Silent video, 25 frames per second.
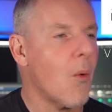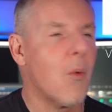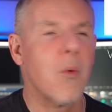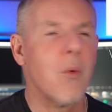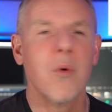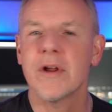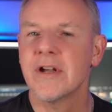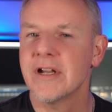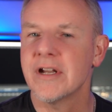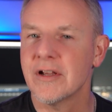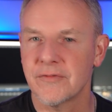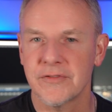
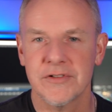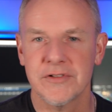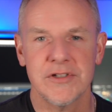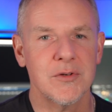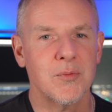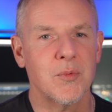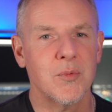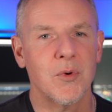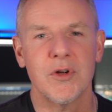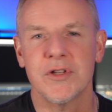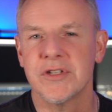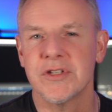whenever
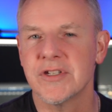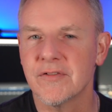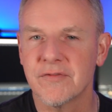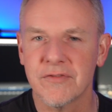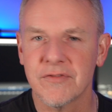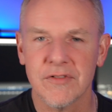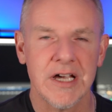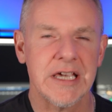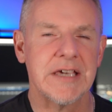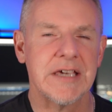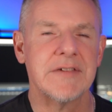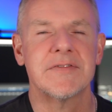you want. You've
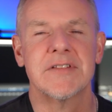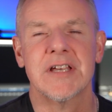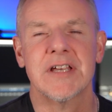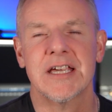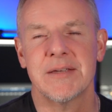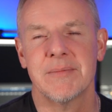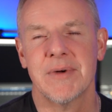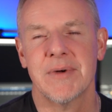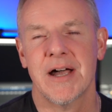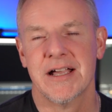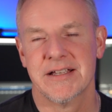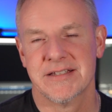
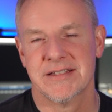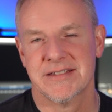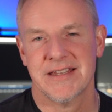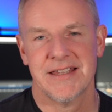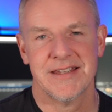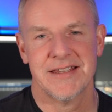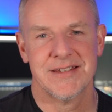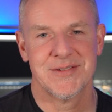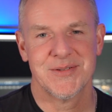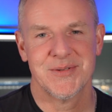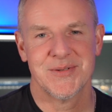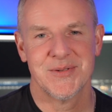lifetime
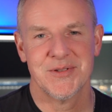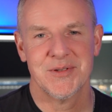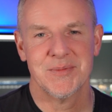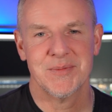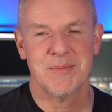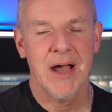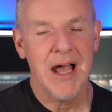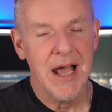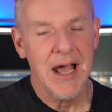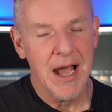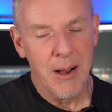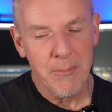access to them.
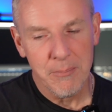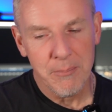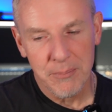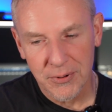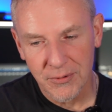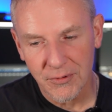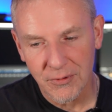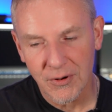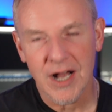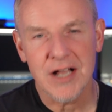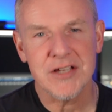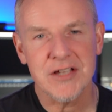
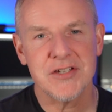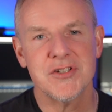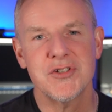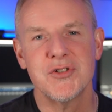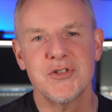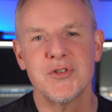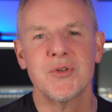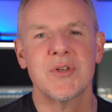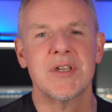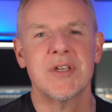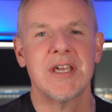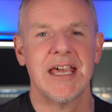Plus,
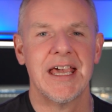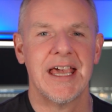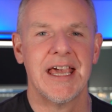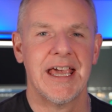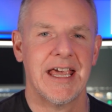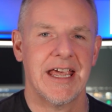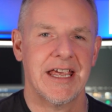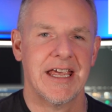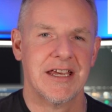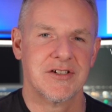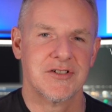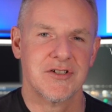you get
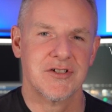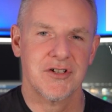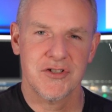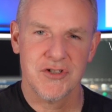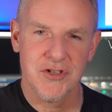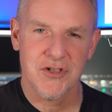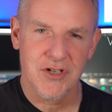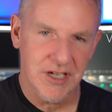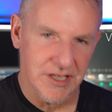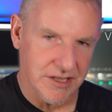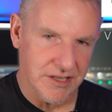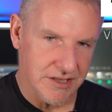extras.
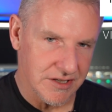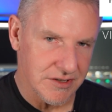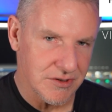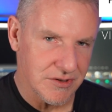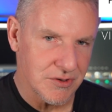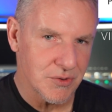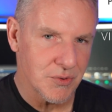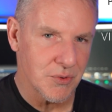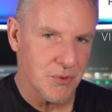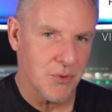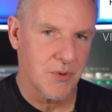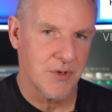You get the
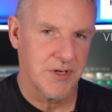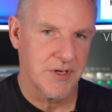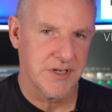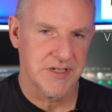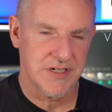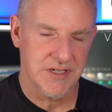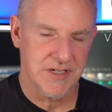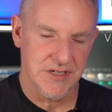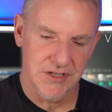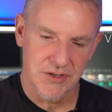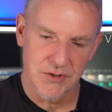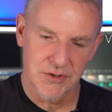
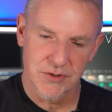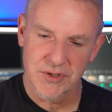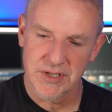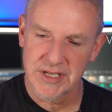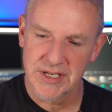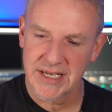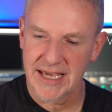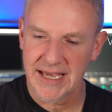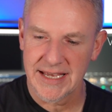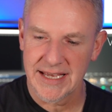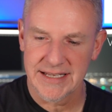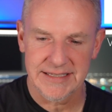notes. You
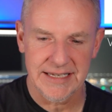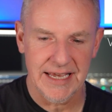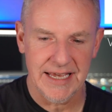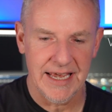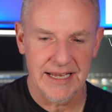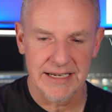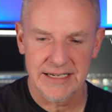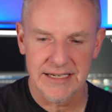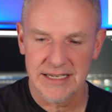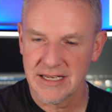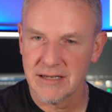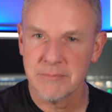get
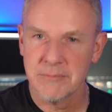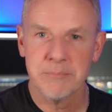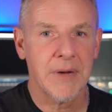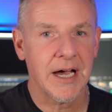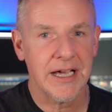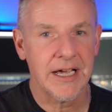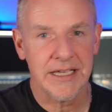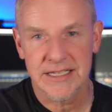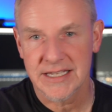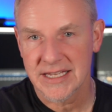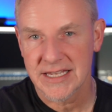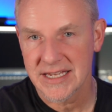any. In
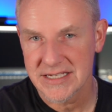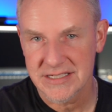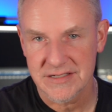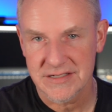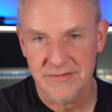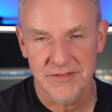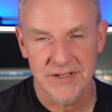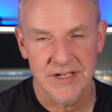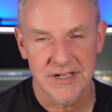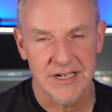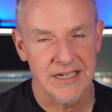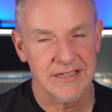my case,
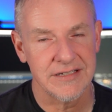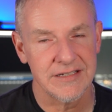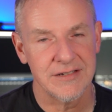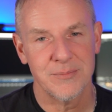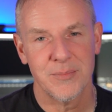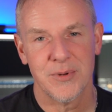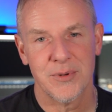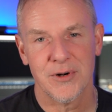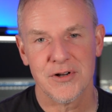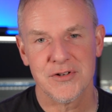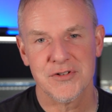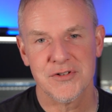I've
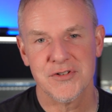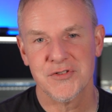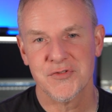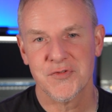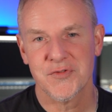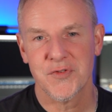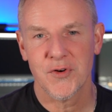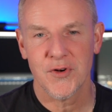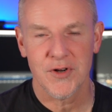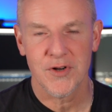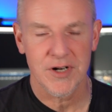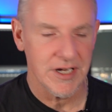created brushes
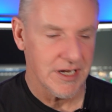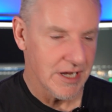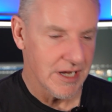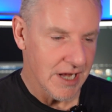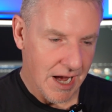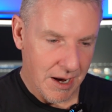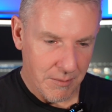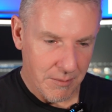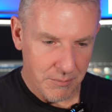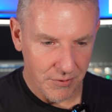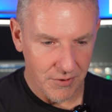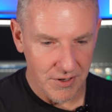for it.
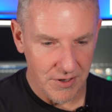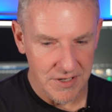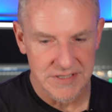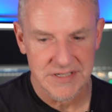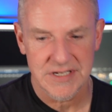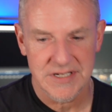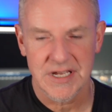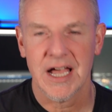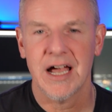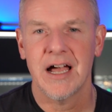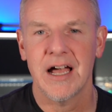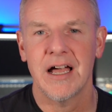
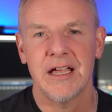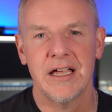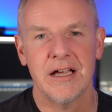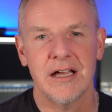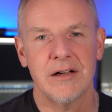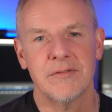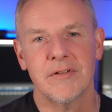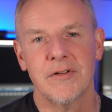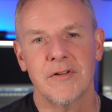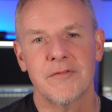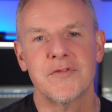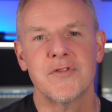Plus, I
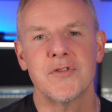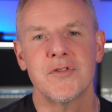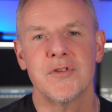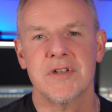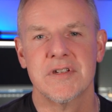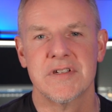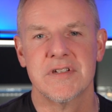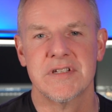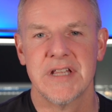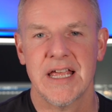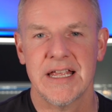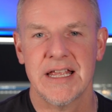have a few
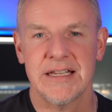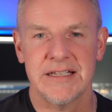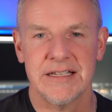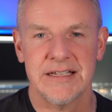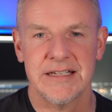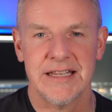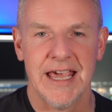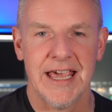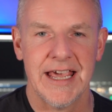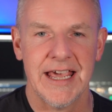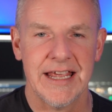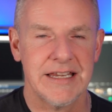
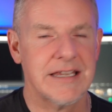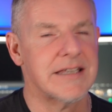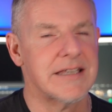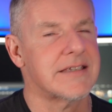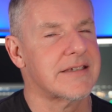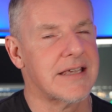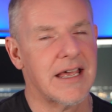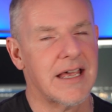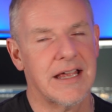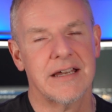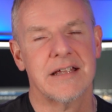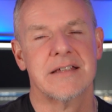extended
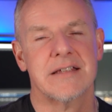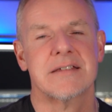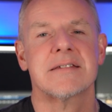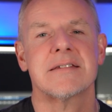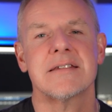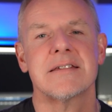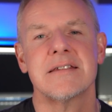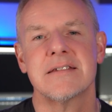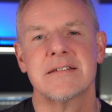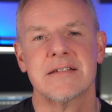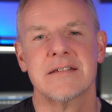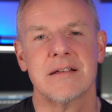edits, and I
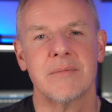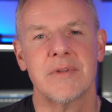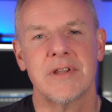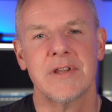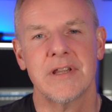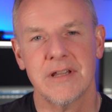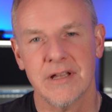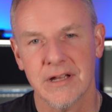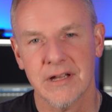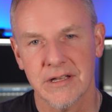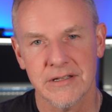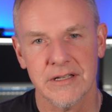see some of
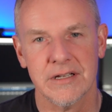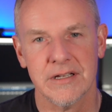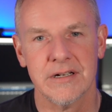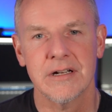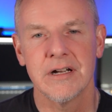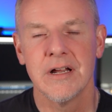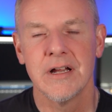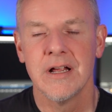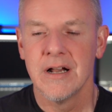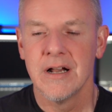the other